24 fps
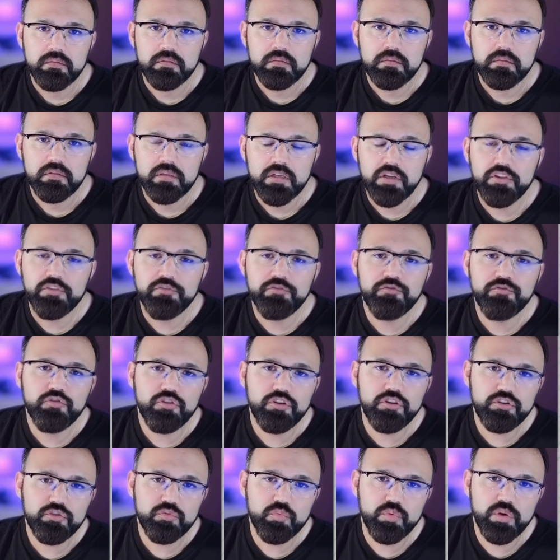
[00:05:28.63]
Now, the
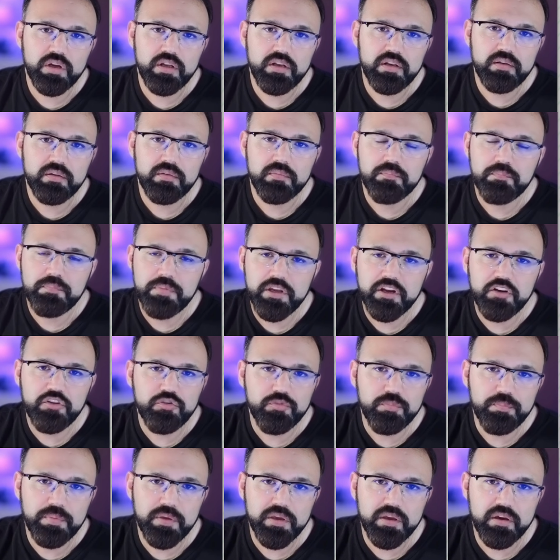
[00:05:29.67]
fourth one, peer
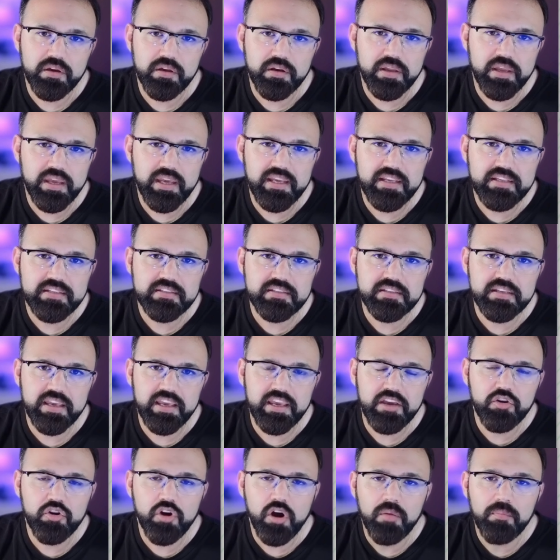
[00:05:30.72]
to peer, is
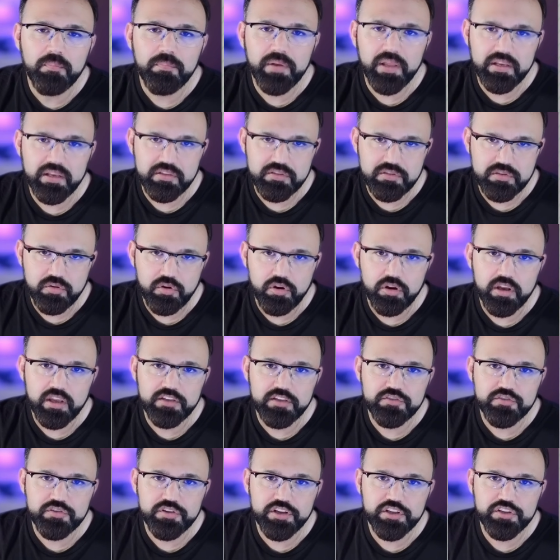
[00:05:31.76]
a complex
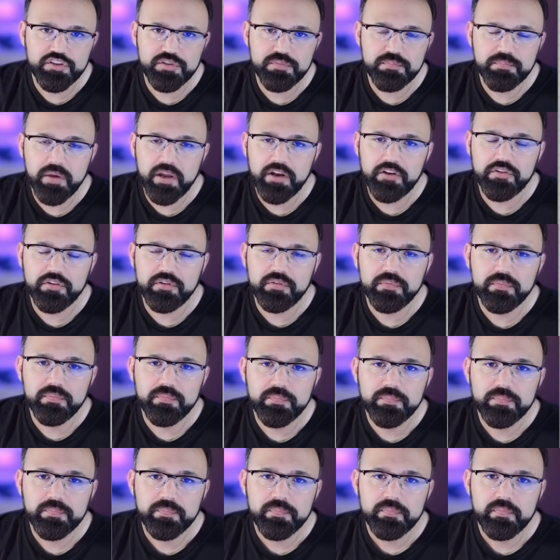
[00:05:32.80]
orchestration pattern
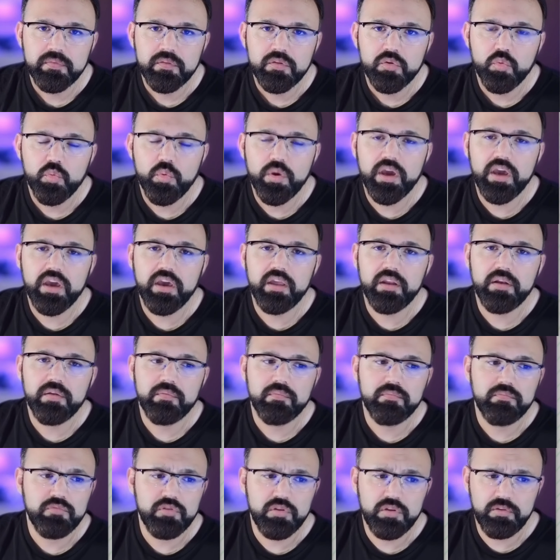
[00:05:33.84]
where
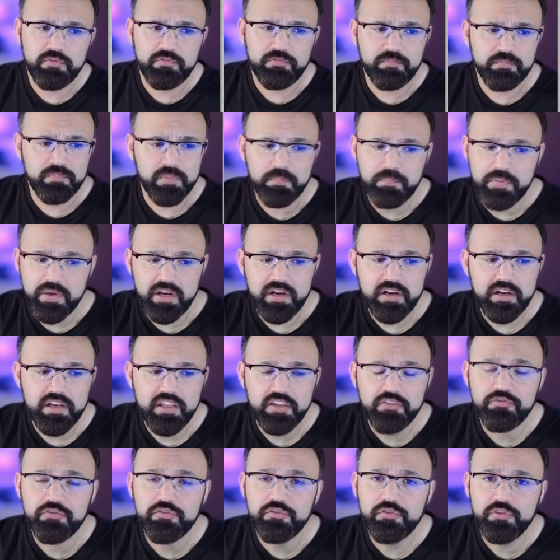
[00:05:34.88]
apparently
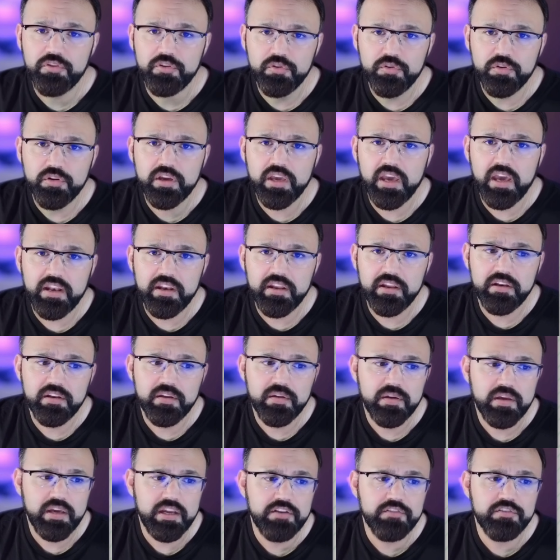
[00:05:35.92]
if you look at it,
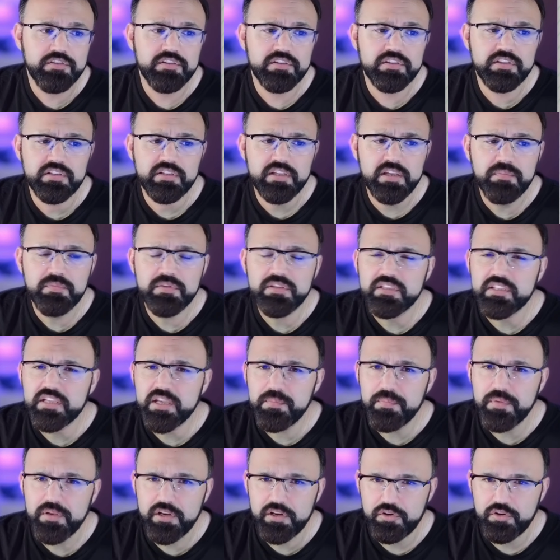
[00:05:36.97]
it seems
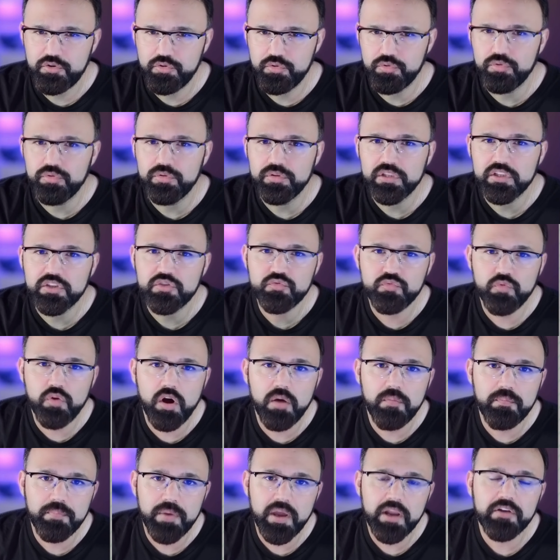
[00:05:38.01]
similar to the
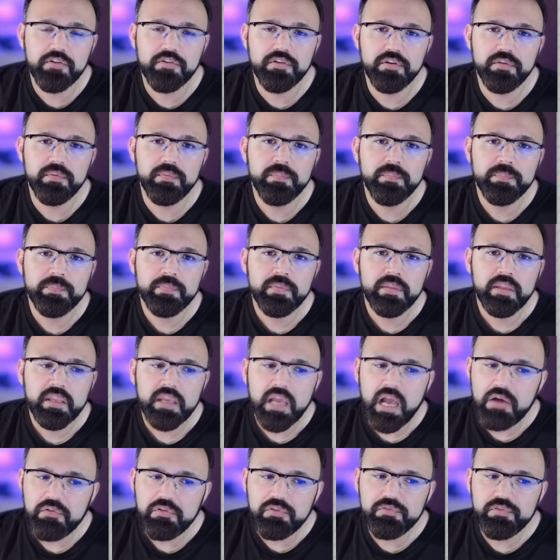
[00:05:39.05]
swarm pattern.
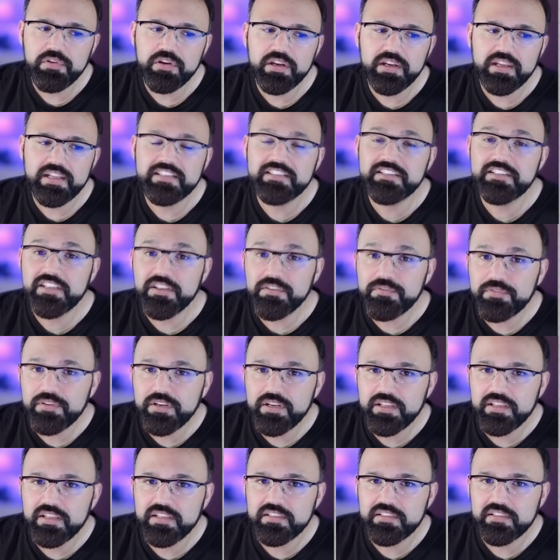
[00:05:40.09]
However, it's
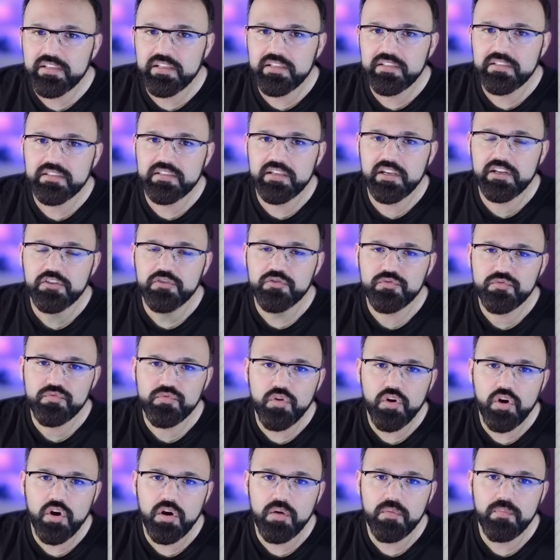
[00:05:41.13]
different in the sense that
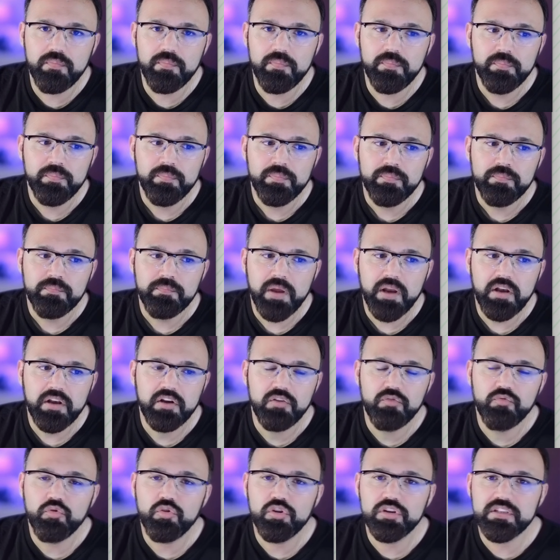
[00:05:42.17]
swarm
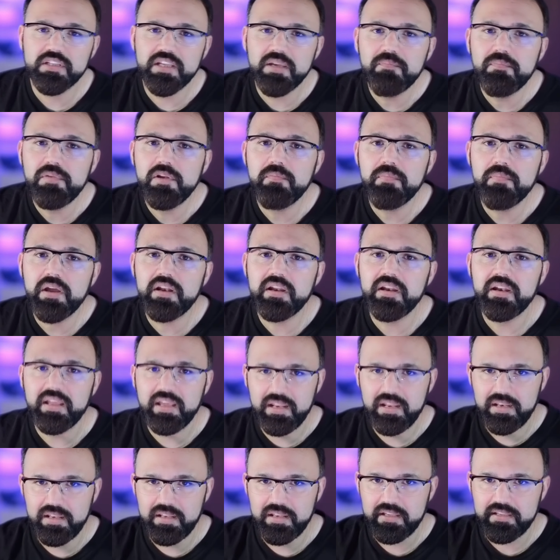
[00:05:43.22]
pattern was implemented
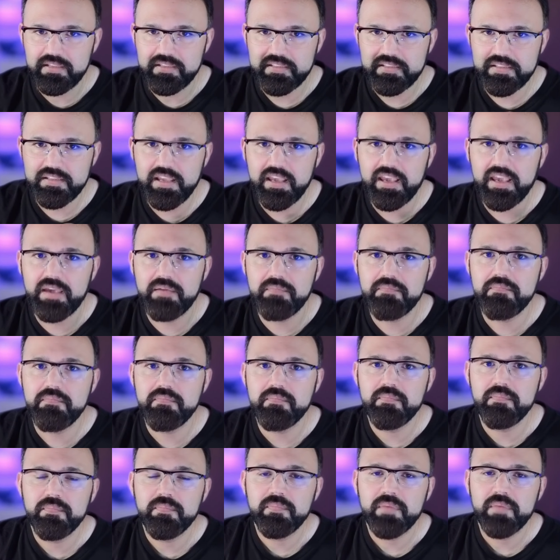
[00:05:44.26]
in the
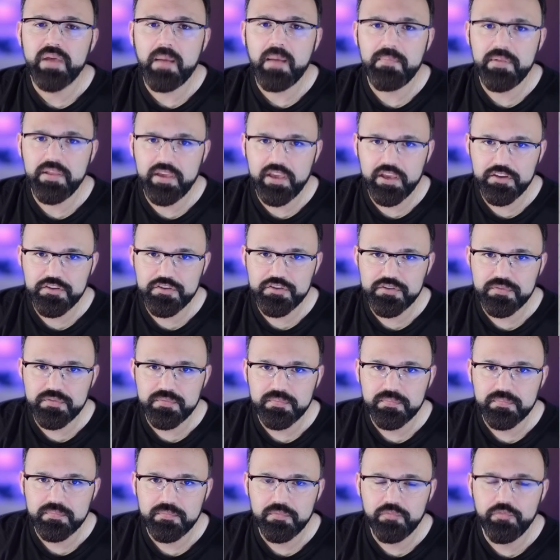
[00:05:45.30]
same application
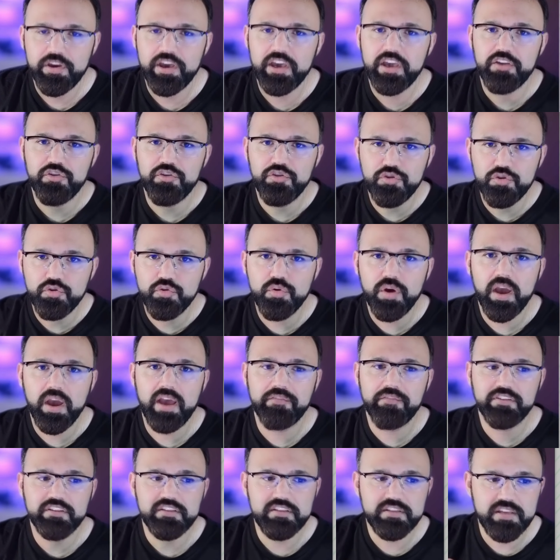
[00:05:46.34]
where you
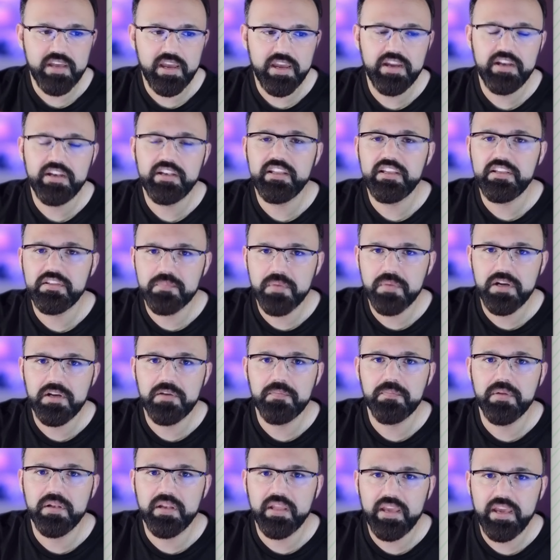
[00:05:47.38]
have assigned these
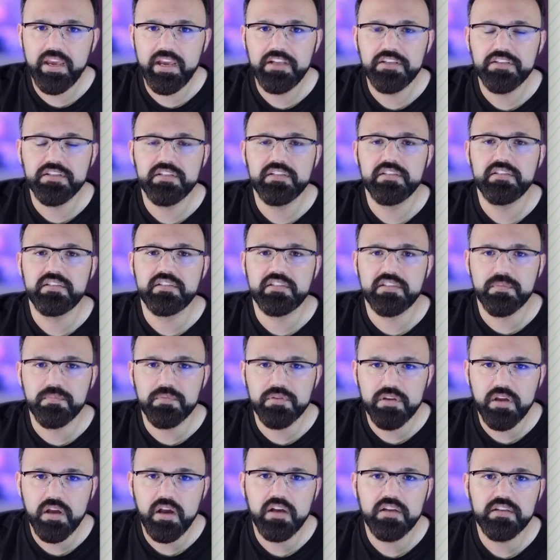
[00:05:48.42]
multiple agents some
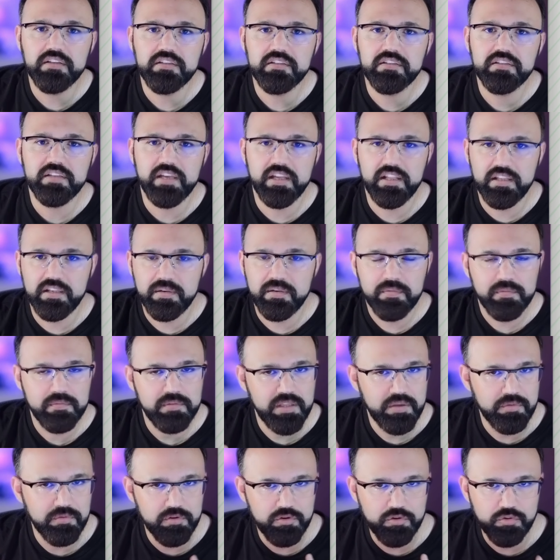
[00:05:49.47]
tasks and
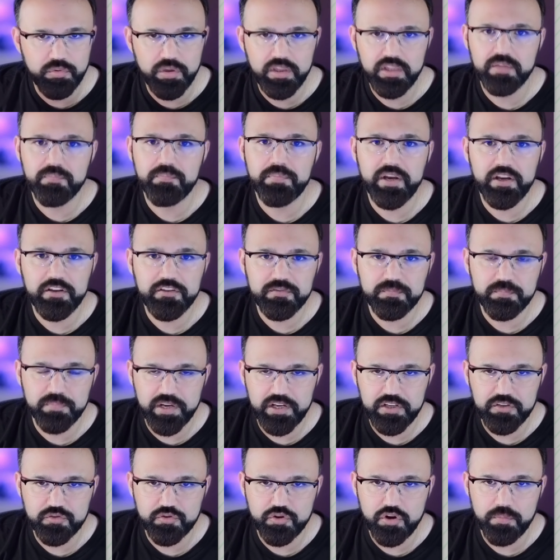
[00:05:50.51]
they were doing
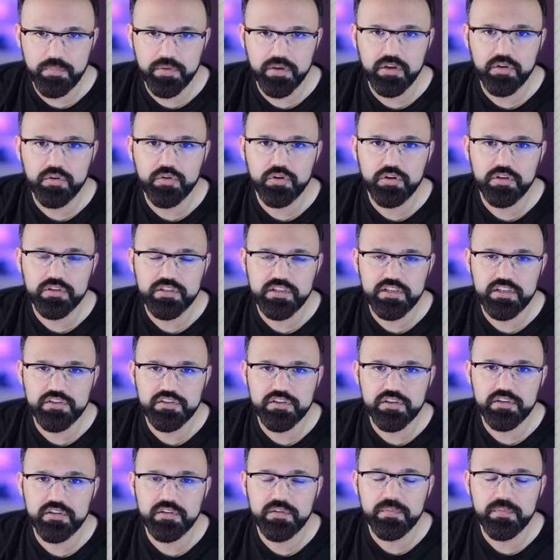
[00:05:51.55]
brainstorming across each other.